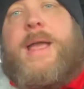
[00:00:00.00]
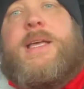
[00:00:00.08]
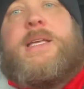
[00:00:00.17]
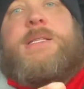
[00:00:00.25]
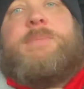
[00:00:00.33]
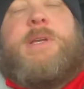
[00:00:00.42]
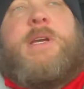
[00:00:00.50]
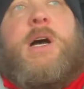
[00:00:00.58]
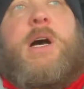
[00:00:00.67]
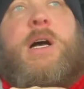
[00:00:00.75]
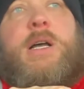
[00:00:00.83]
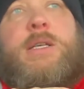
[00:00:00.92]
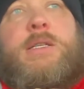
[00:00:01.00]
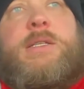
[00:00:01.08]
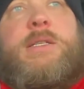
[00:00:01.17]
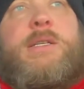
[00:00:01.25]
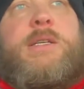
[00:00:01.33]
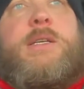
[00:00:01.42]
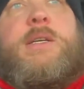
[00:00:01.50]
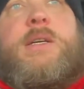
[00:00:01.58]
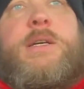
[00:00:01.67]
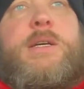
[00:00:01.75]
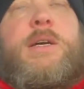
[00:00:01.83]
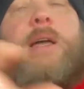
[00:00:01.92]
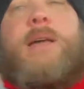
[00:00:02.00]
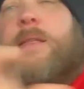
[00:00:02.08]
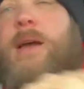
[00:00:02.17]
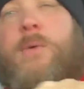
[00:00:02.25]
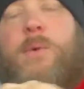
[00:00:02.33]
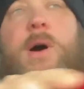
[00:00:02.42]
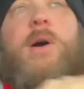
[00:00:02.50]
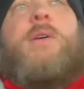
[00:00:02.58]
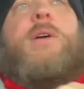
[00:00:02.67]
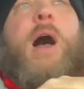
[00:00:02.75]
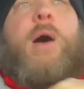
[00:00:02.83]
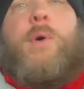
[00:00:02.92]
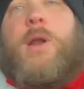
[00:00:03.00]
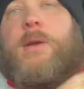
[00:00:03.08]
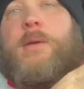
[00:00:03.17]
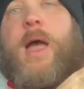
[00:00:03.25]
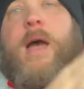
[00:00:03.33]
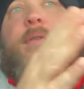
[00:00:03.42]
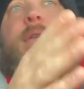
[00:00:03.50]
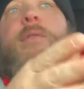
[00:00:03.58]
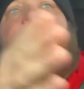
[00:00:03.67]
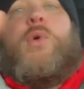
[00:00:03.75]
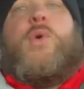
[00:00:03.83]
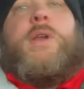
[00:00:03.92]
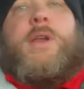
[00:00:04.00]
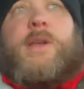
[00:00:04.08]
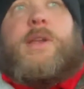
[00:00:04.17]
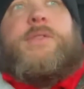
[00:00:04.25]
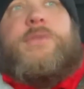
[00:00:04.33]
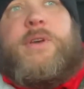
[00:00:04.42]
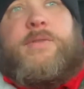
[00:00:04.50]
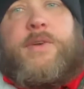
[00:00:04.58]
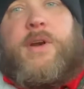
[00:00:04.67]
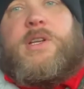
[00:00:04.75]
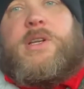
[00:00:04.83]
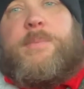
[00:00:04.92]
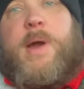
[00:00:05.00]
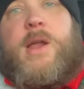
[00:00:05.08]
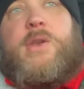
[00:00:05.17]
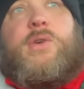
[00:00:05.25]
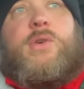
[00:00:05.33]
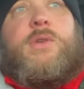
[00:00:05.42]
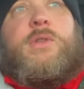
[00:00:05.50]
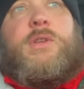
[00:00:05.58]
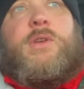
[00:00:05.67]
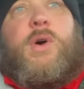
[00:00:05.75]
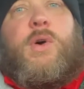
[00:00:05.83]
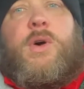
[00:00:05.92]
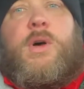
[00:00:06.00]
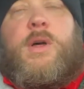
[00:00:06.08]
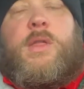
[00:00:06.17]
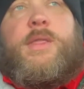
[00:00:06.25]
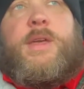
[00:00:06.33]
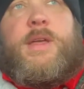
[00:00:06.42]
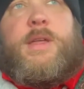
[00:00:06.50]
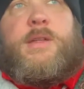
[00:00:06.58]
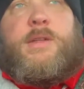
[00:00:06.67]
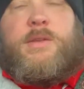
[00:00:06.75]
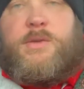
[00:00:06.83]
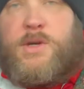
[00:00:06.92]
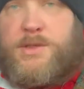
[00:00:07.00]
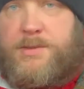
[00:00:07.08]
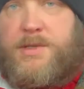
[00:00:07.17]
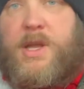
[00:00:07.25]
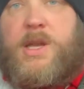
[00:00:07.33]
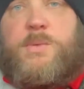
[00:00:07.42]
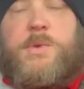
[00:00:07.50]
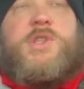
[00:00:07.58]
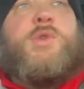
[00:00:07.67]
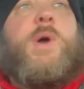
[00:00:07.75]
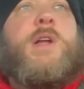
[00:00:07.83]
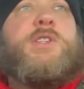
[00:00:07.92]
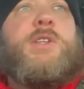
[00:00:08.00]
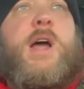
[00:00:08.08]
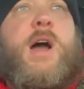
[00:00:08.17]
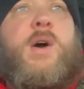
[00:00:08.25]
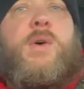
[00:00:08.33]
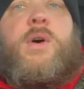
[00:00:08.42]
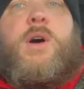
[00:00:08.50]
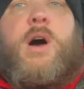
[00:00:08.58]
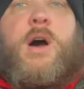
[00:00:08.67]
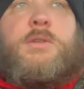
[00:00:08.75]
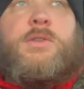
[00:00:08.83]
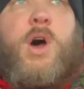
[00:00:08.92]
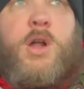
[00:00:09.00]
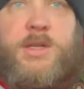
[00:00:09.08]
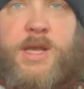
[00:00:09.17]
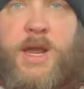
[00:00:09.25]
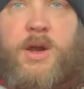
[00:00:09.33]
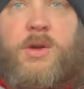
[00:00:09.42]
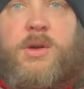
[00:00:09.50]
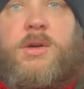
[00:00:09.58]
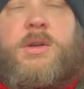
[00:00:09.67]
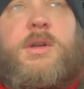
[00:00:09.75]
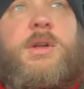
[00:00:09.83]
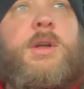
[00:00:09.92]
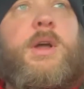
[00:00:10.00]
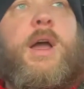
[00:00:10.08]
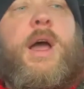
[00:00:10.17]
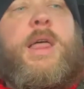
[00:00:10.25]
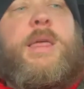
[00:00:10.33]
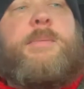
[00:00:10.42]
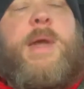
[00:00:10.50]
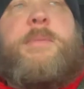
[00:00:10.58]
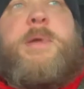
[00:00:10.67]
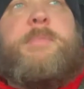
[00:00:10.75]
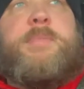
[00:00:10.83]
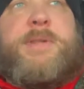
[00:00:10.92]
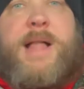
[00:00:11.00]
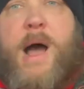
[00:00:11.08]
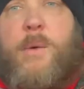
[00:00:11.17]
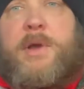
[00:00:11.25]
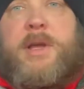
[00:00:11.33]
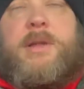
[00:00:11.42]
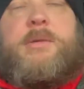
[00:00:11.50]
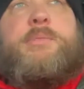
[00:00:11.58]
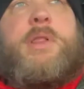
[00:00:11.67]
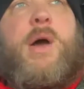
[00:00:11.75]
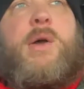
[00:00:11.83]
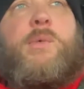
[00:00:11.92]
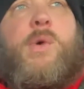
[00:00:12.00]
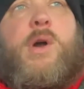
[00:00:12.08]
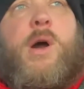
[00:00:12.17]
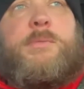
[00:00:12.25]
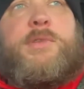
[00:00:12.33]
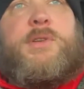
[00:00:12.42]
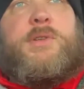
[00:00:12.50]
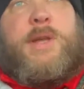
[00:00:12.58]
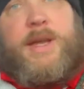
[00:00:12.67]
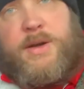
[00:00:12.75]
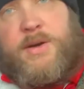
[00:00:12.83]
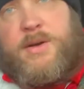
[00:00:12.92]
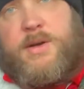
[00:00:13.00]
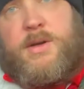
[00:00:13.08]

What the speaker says: is because, well, I want to have it broken into 3 different areas. I'll probably do, you know, the Christmas light, which you're watching now, lawn care, and then maybe a plowing. And a plowing won't come till later,